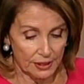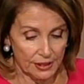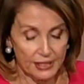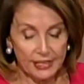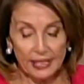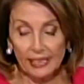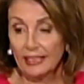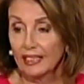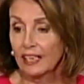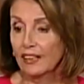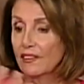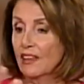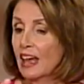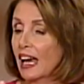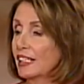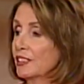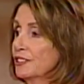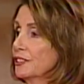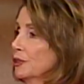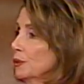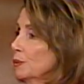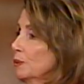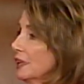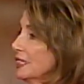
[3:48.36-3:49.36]
Singing
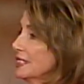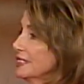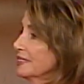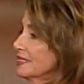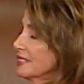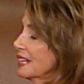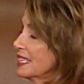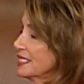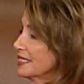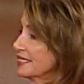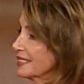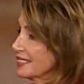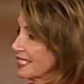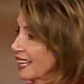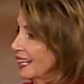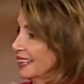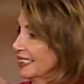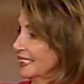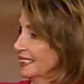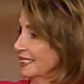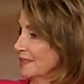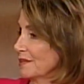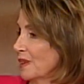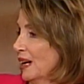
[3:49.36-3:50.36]
that to us last
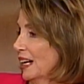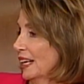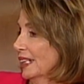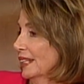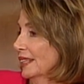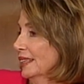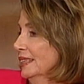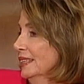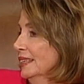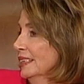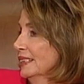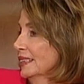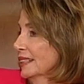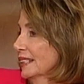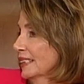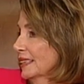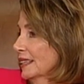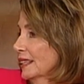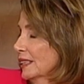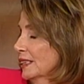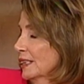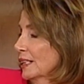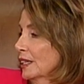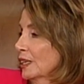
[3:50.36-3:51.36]
night, my
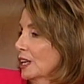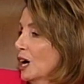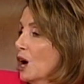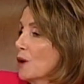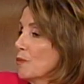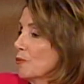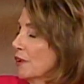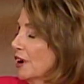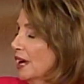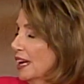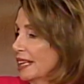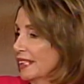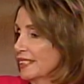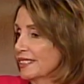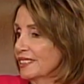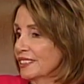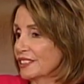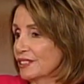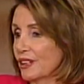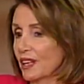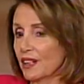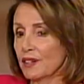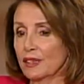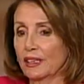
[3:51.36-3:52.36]

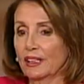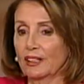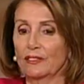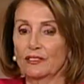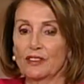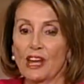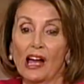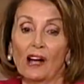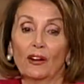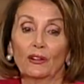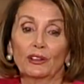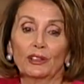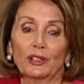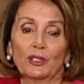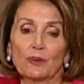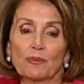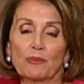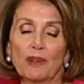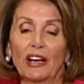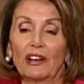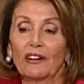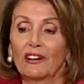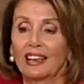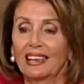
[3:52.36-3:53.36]
comrade is an Italian
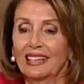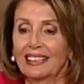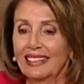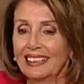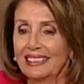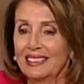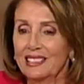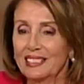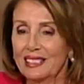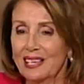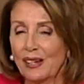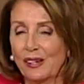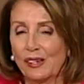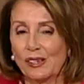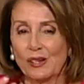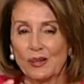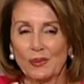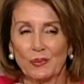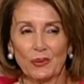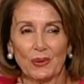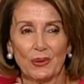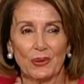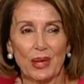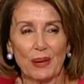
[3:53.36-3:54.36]
American.
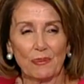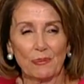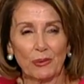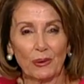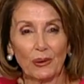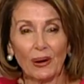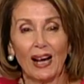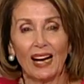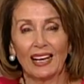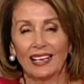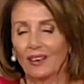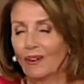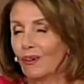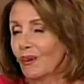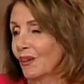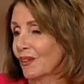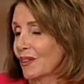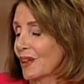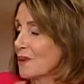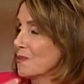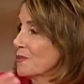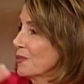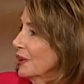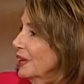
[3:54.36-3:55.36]
Uh, with that pride,
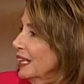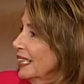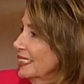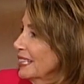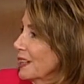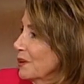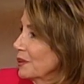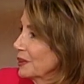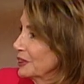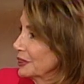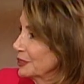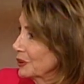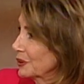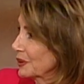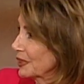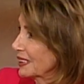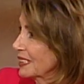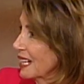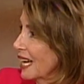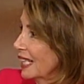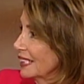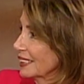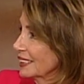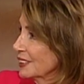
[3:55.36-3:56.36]
all that pride, I want to
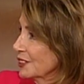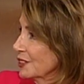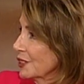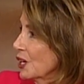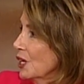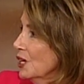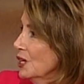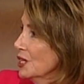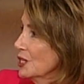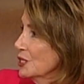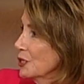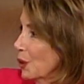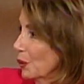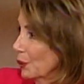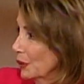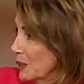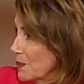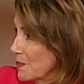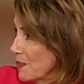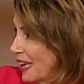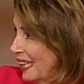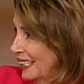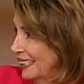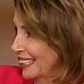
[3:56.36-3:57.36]
acknowledge
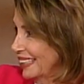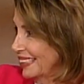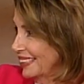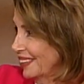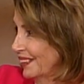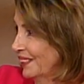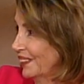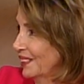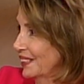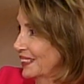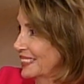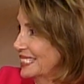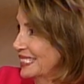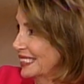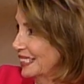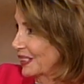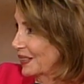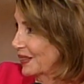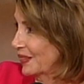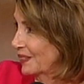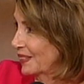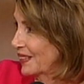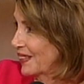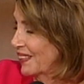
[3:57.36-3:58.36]
Tony Bennett, who is
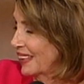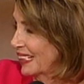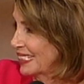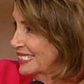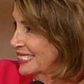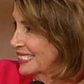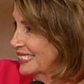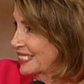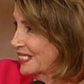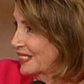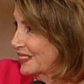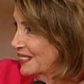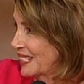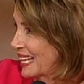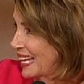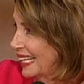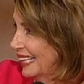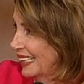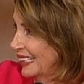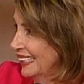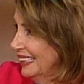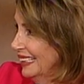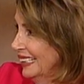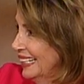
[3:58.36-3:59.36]
here with us
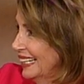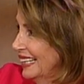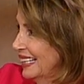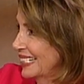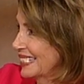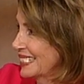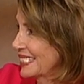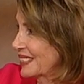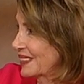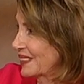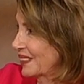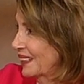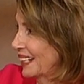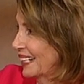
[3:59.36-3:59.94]
today as